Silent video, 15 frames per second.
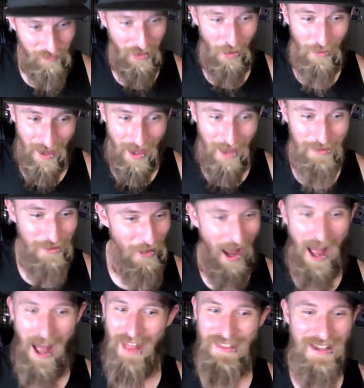Okay, dude.
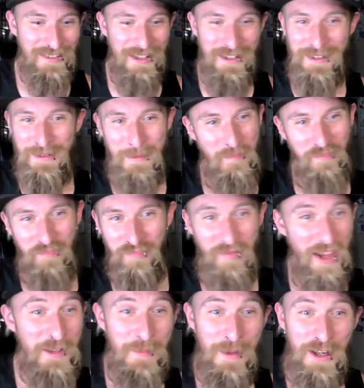This
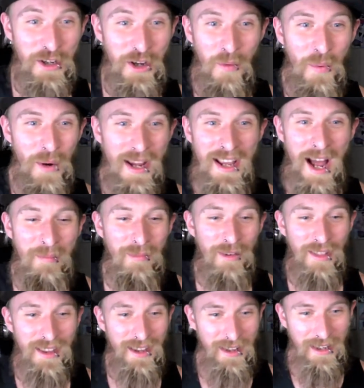has been a good week. I'm
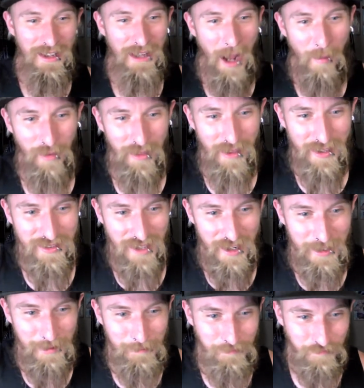really
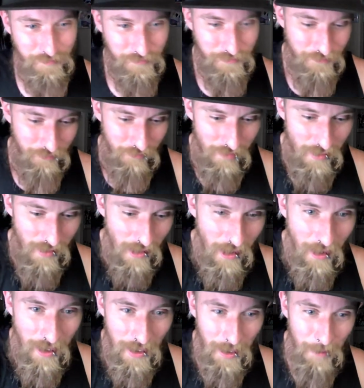excited.
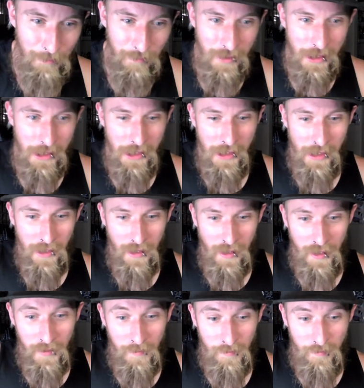No,
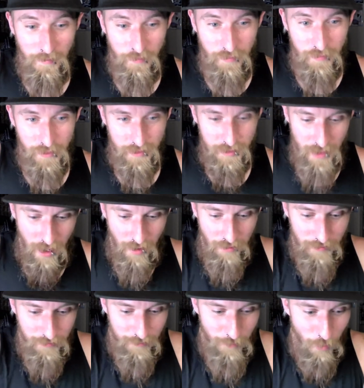
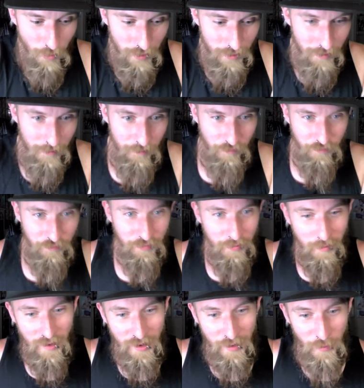more.
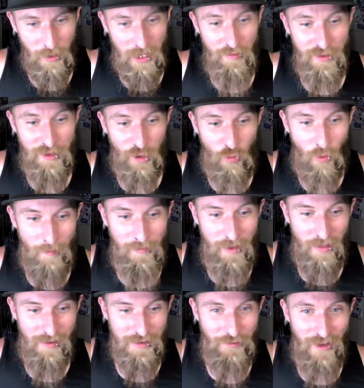We're giving the Creme
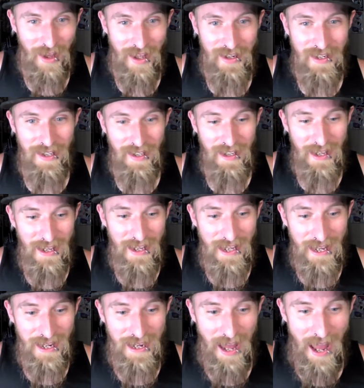de la Sven
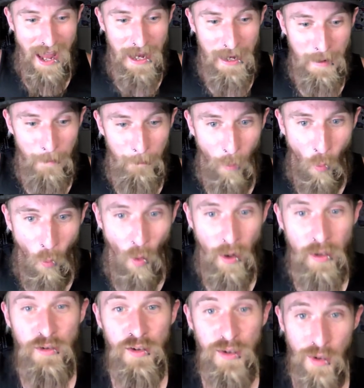an
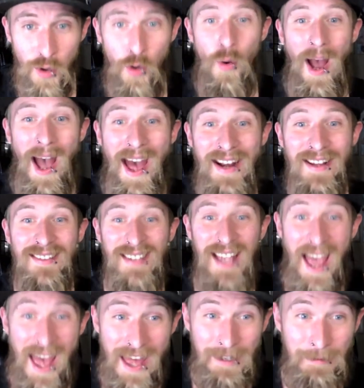8.2 out of
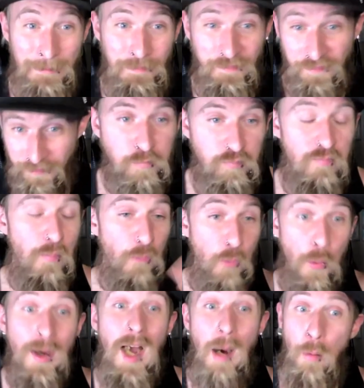10.
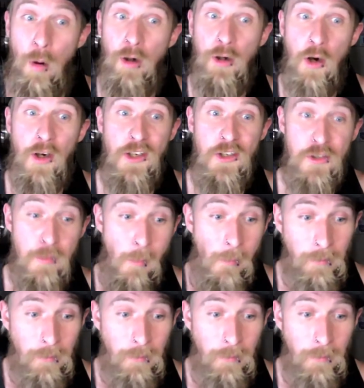We got more cookies.